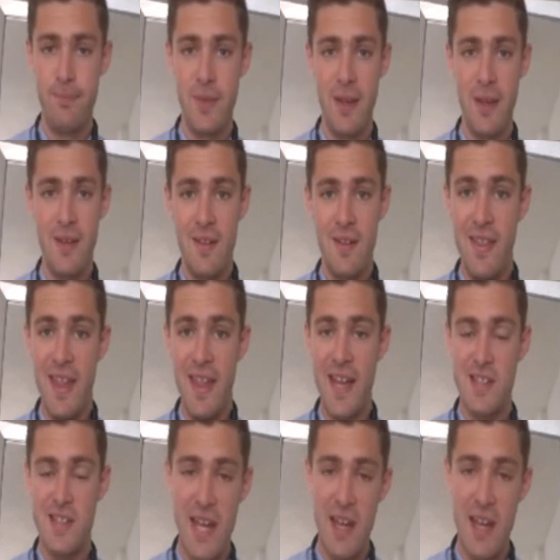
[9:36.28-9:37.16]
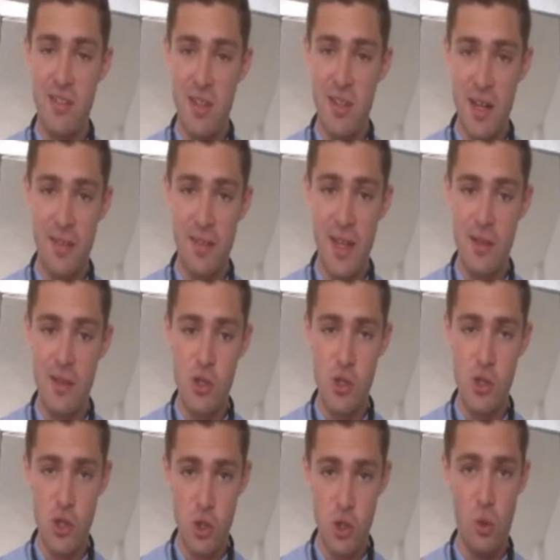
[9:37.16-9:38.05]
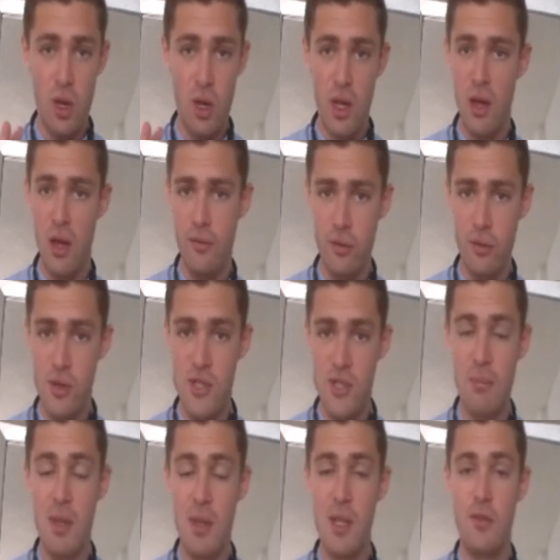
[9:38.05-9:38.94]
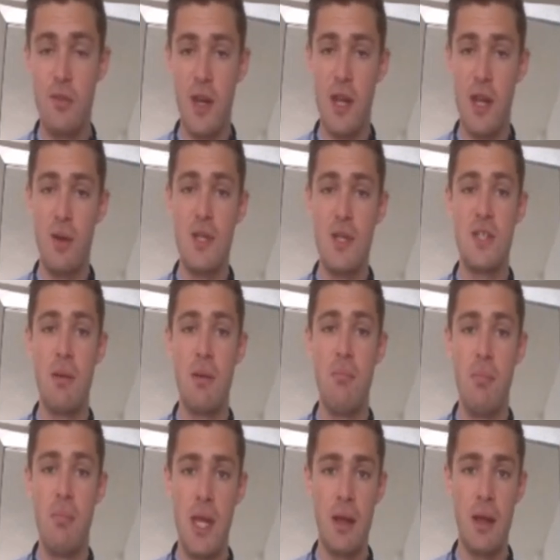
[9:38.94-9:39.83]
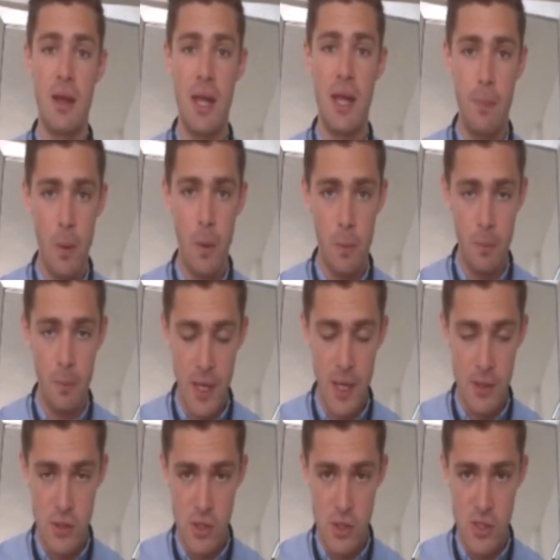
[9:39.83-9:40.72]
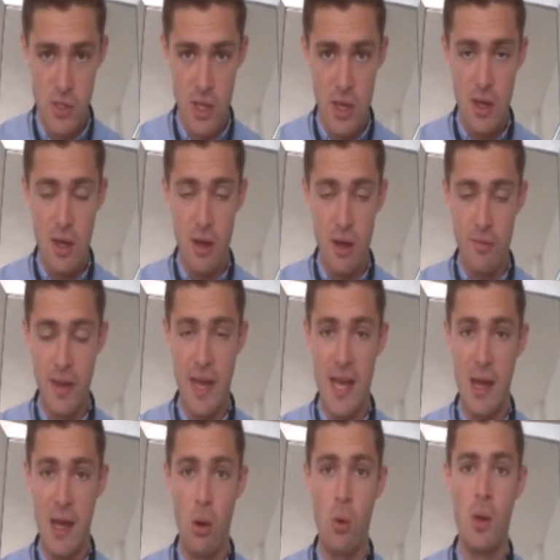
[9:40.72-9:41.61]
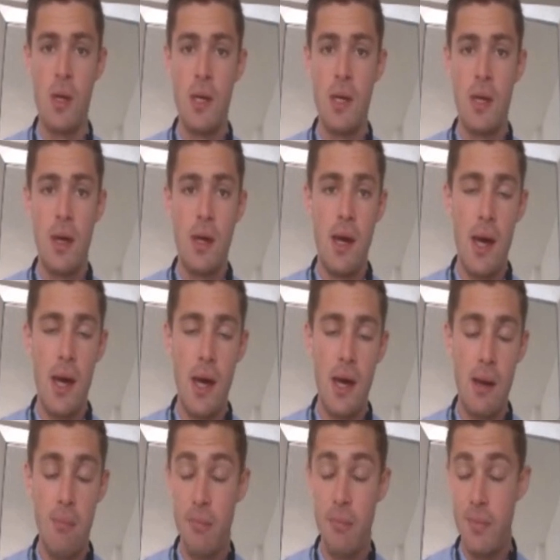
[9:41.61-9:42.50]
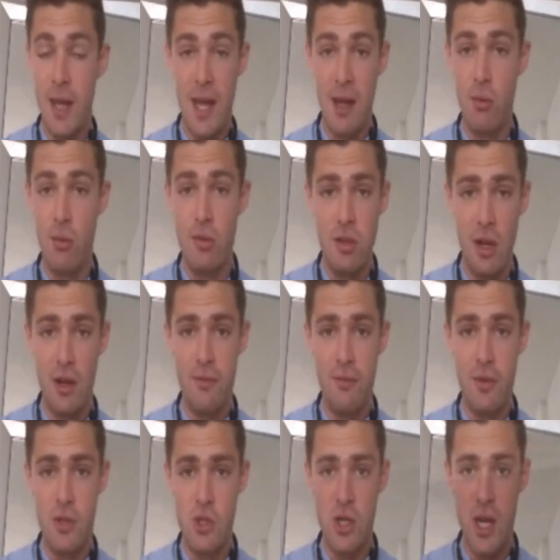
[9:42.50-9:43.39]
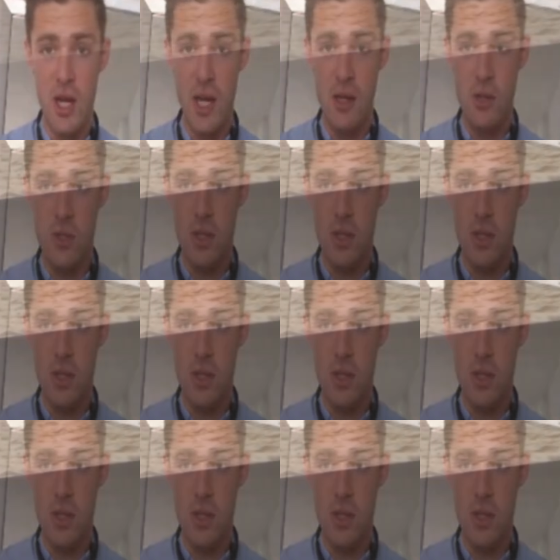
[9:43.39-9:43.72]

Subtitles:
And that's Anthony. And then just shortly after he sent me this video, he sent me a couple of pictures of how his life had changed.